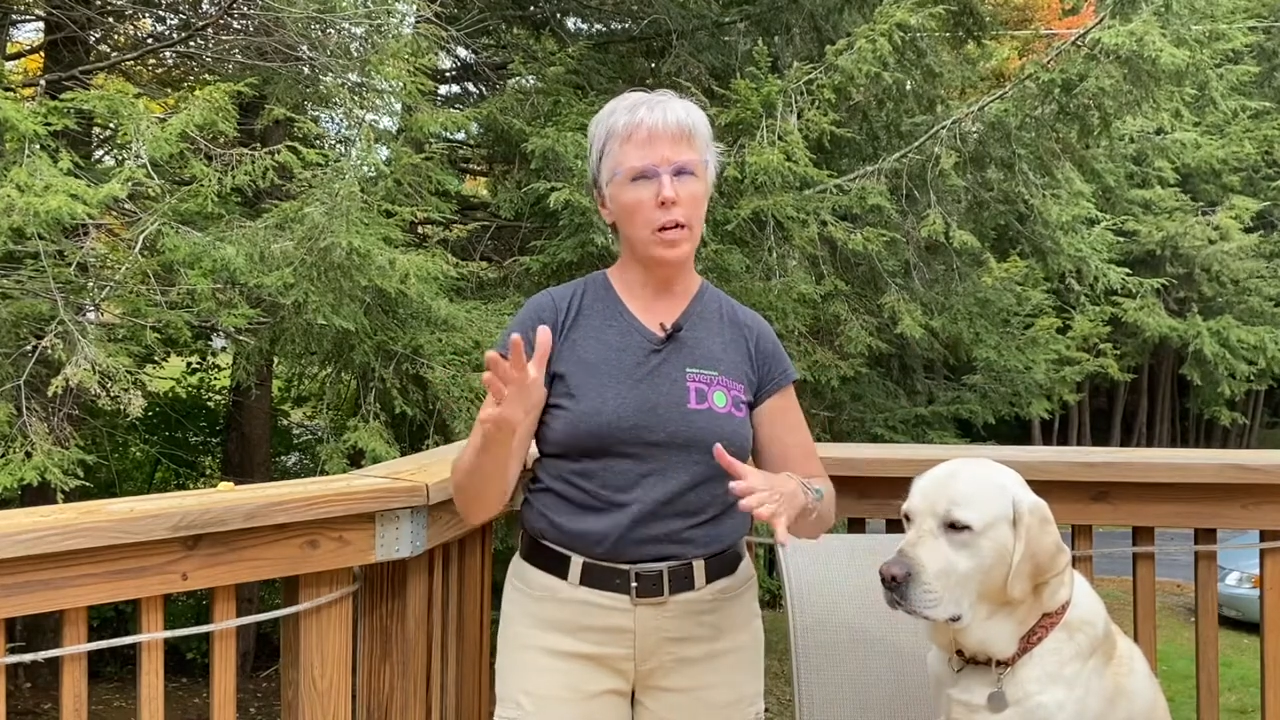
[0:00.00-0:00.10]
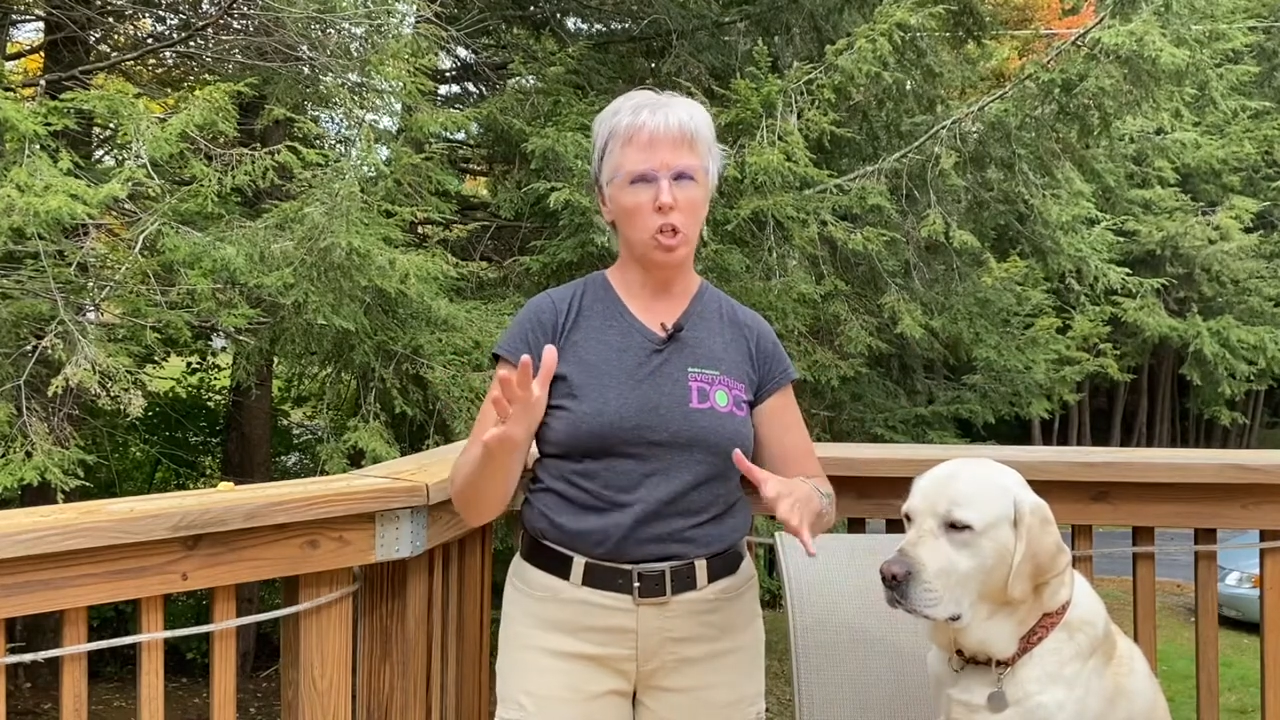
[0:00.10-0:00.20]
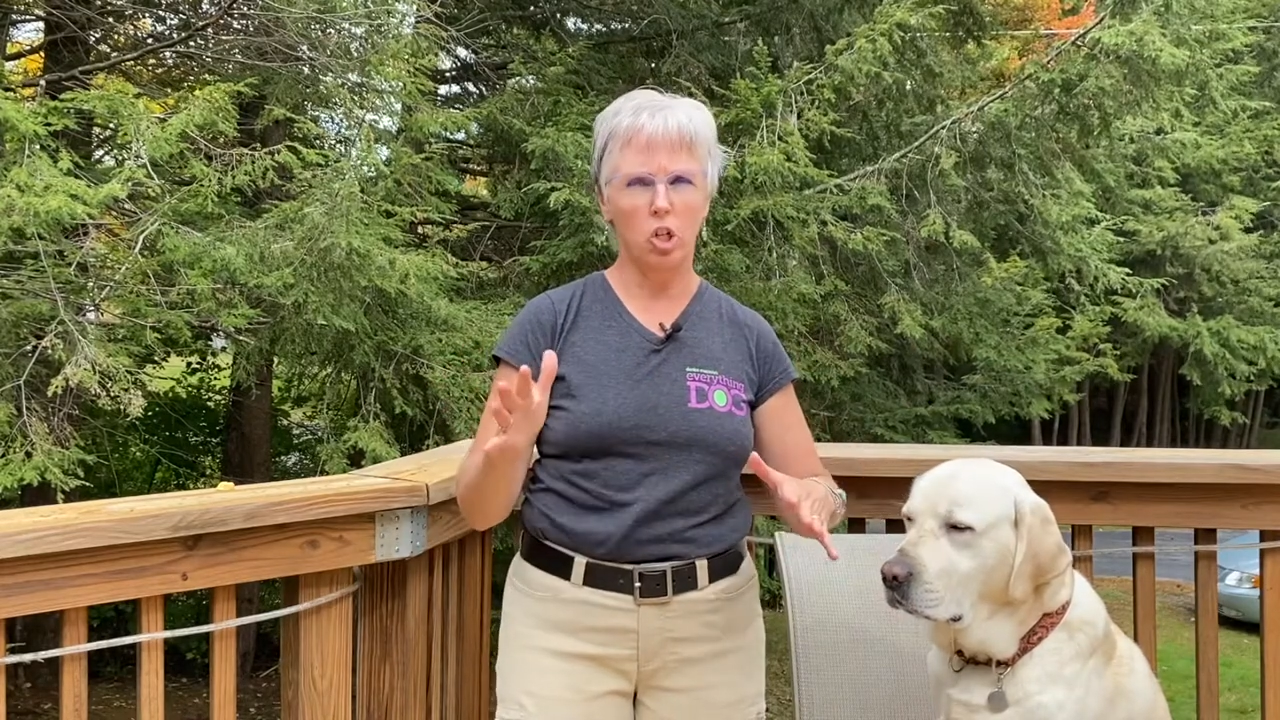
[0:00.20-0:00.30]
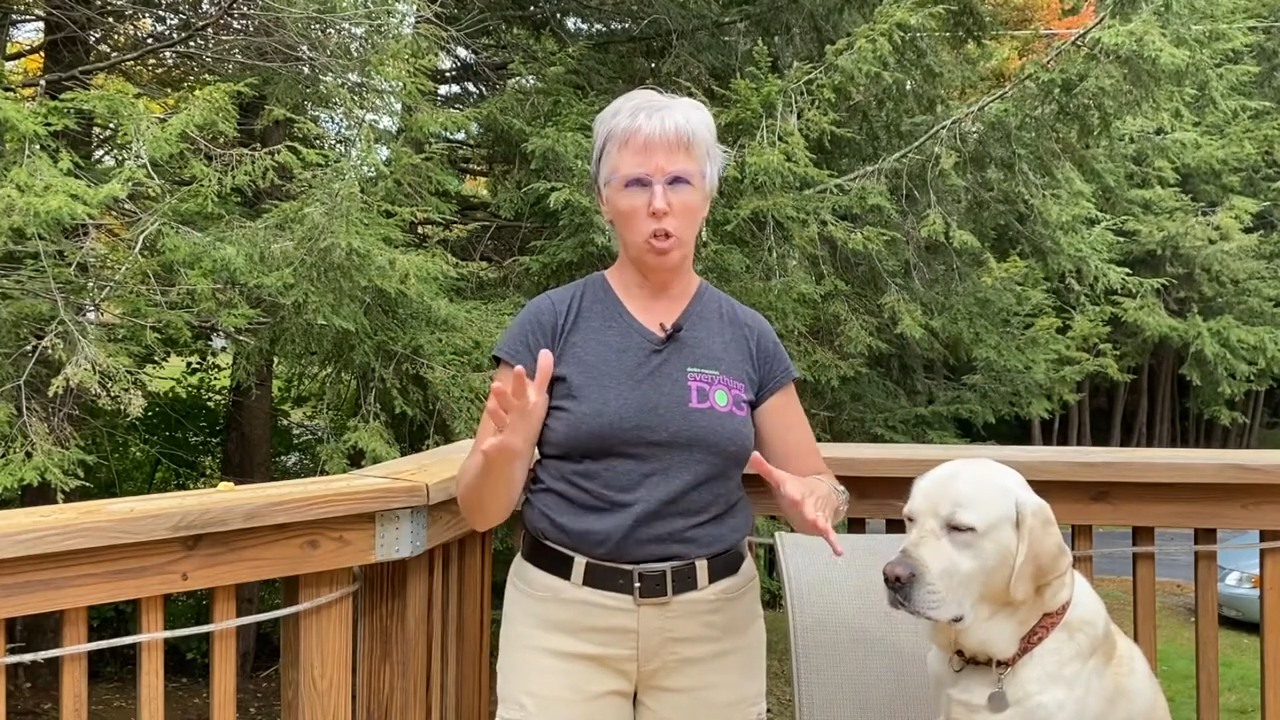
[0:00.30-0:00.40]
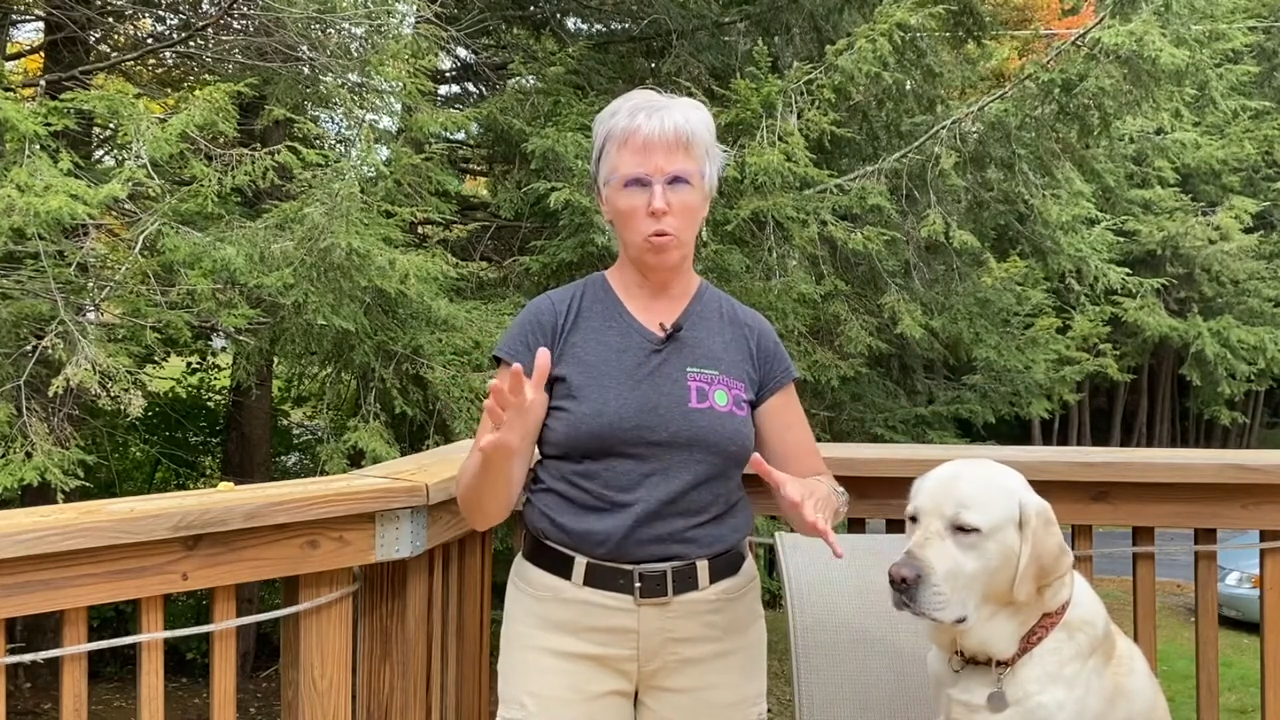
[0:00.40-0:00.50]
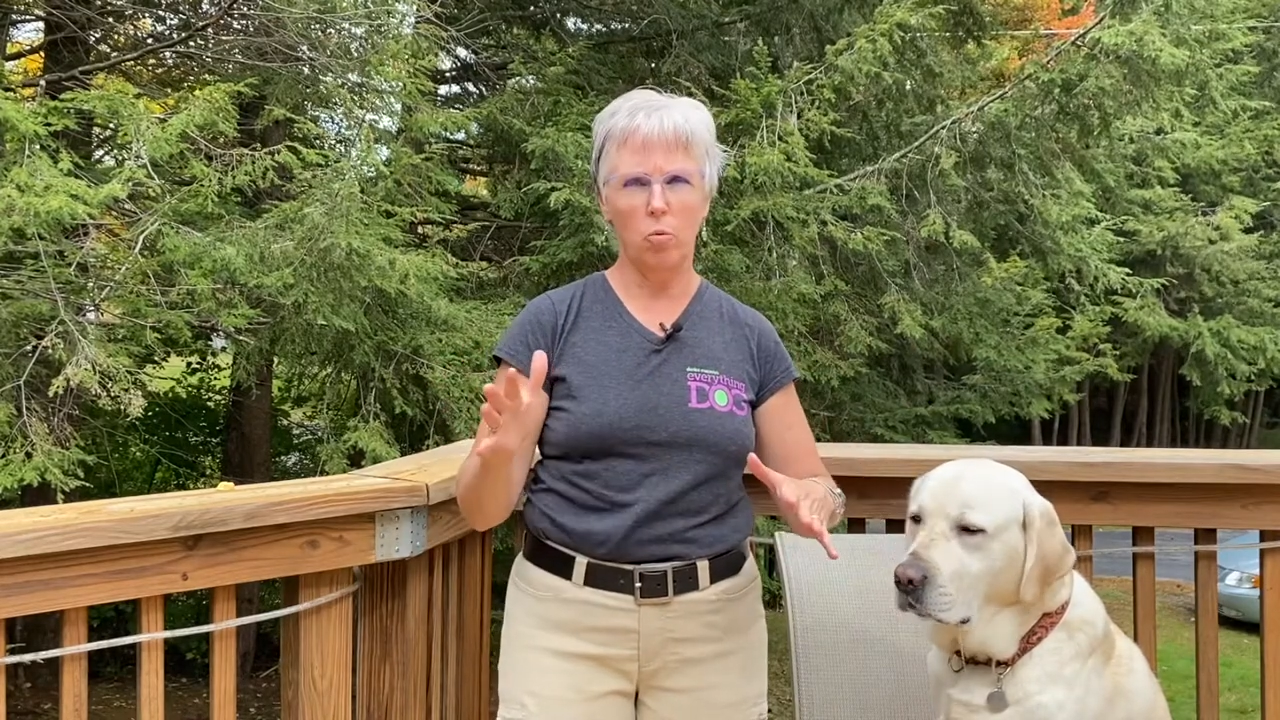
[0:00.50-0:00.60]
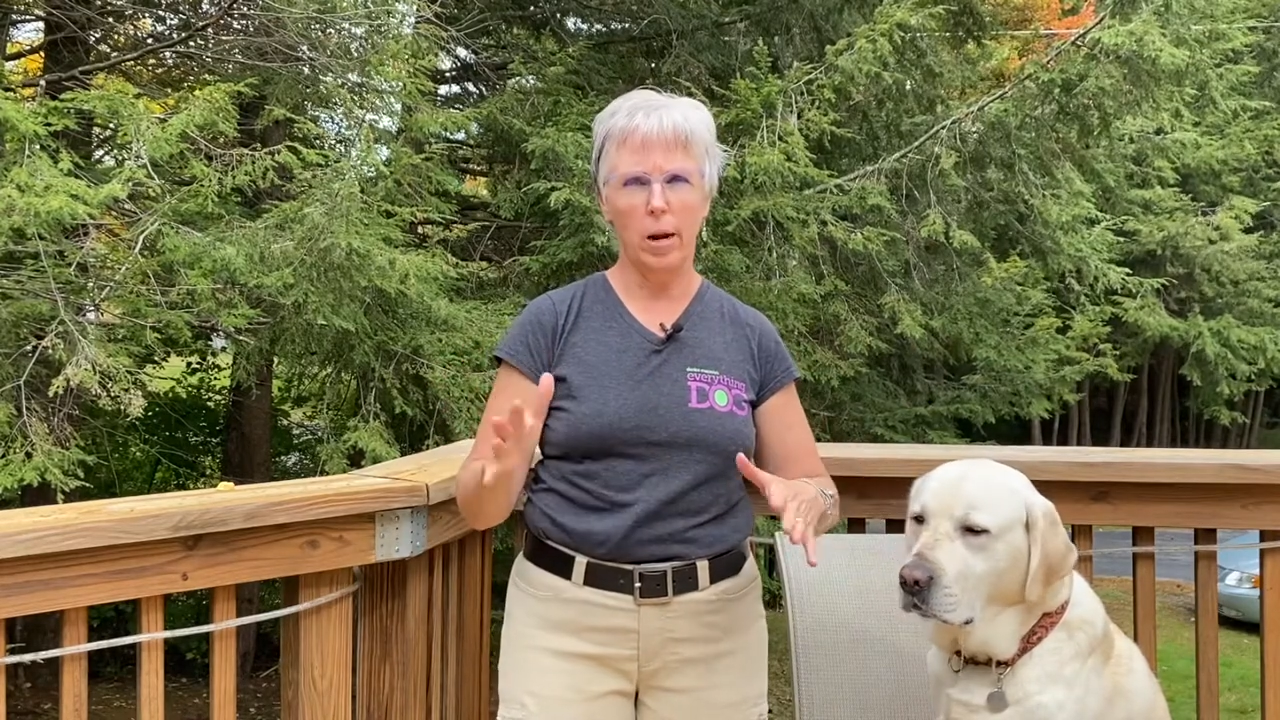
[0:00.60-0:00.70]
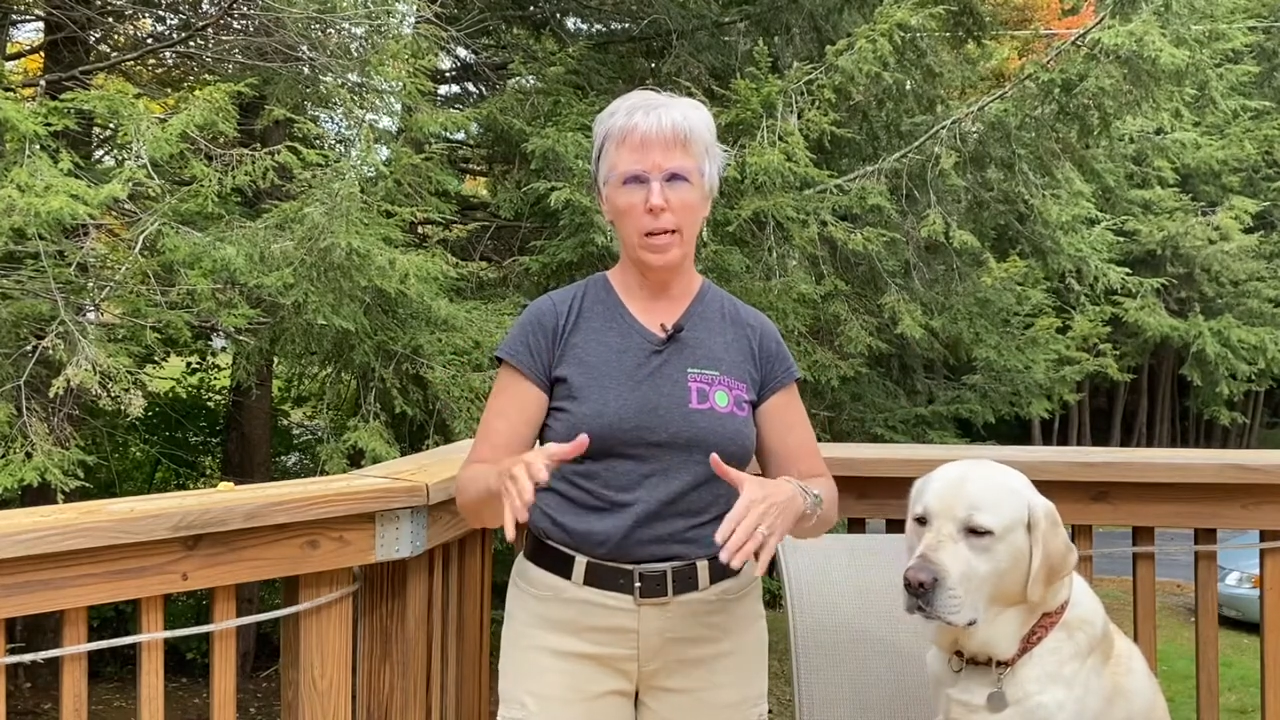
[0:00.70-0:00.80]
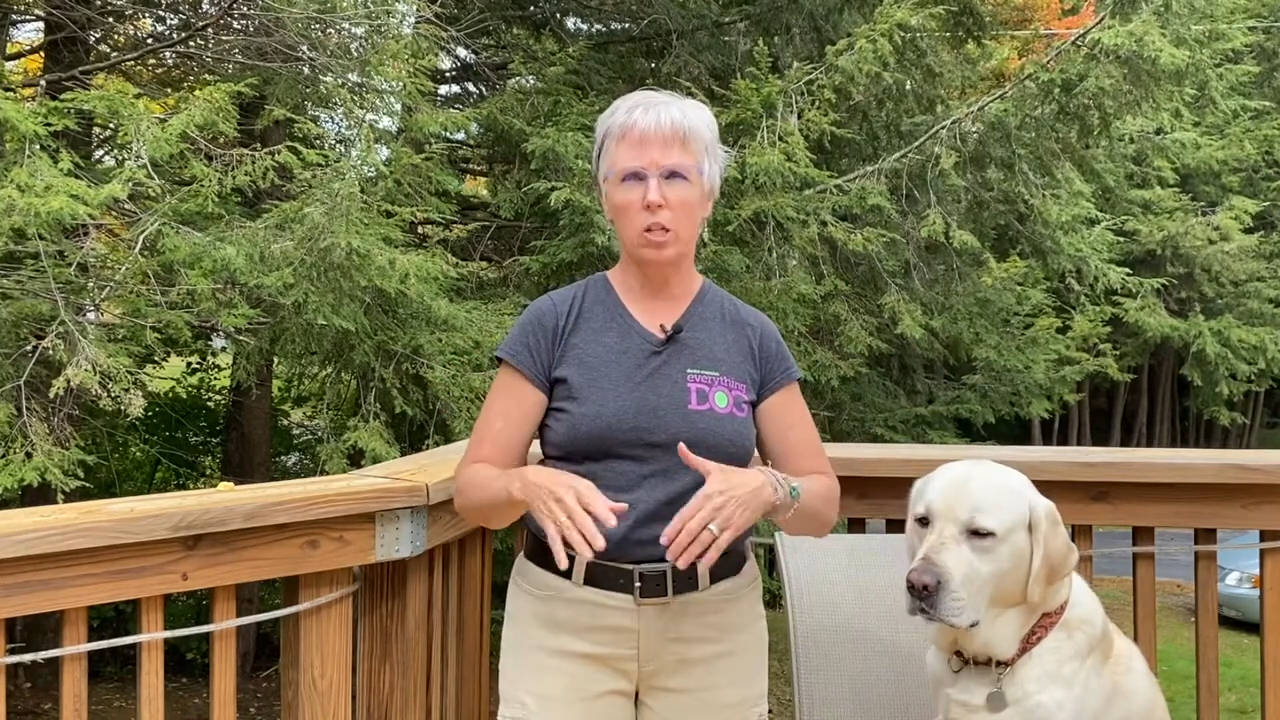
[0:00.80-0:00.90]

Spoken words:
or two, right?